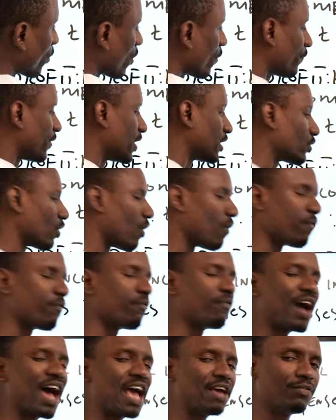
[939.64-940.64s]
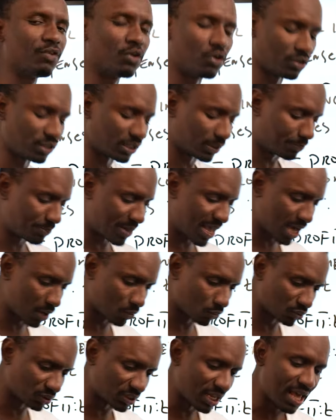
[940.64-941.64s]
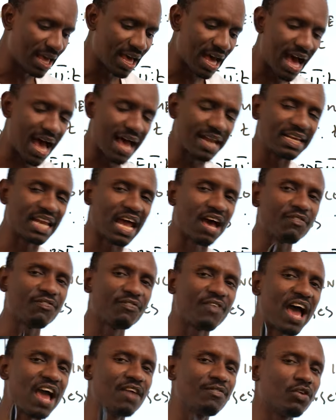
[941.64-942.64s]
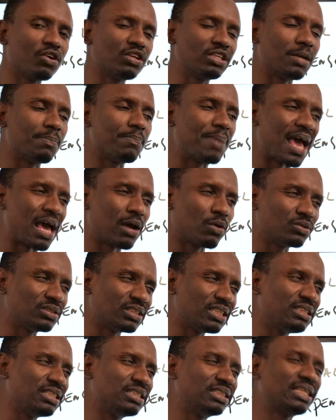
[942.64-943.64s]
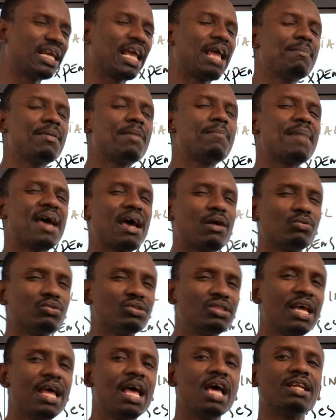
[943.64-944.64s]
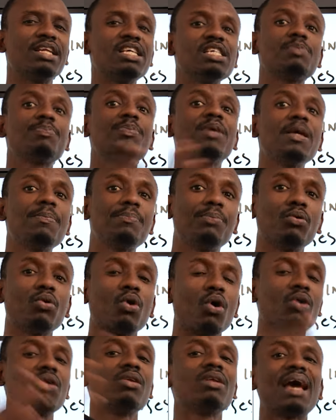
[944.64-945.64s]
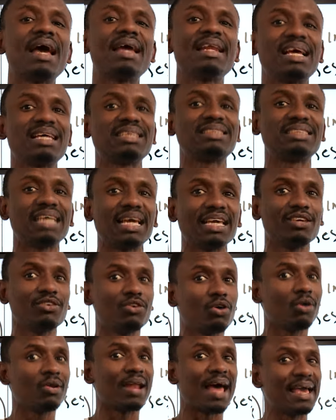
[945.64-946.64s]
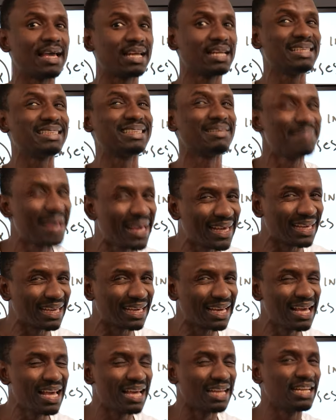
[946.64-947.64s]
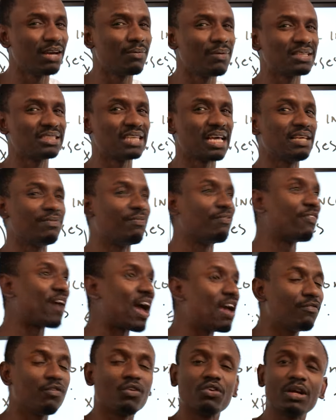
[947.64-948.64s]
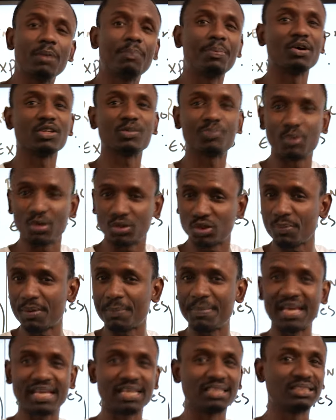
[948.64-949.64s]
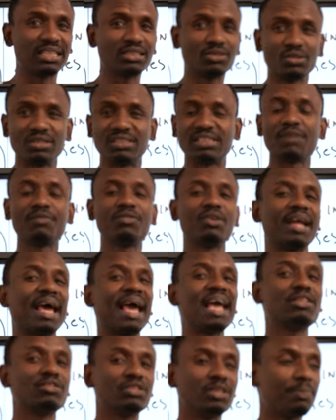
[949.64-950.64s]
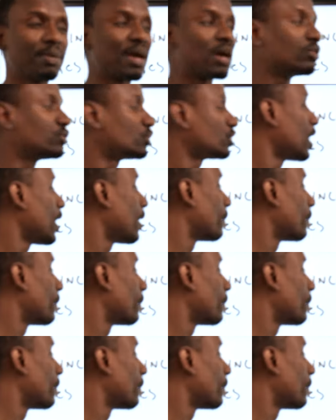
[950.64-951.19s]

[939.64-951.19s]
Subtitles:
profit of £500. And that £500 is the same amount these people online are saying you're likely to make. They were saying £500 plus, I'm gonna make it £600, £700, £800,